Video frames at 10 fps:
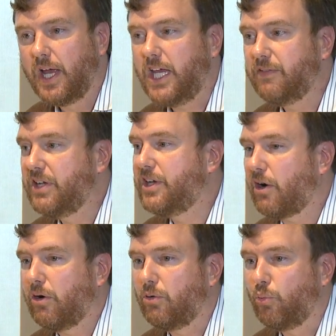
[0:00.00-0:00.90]
Even
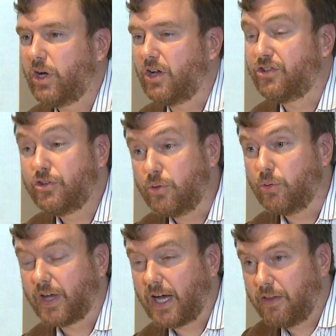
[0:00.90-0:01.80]
Daryl Sue,
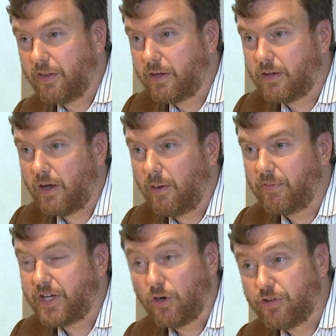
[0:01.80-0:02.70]

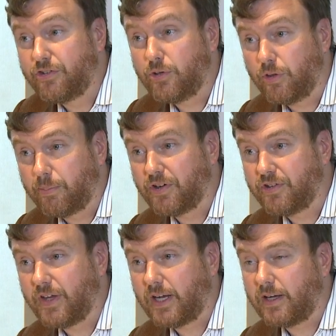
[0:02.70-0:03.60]
Daryl Sue, the
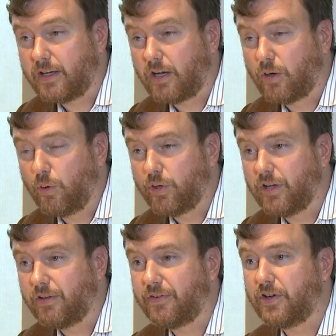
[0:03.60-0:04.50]
person that I quoted
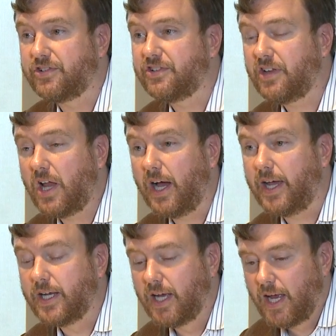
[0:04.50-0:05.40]
in the first slide,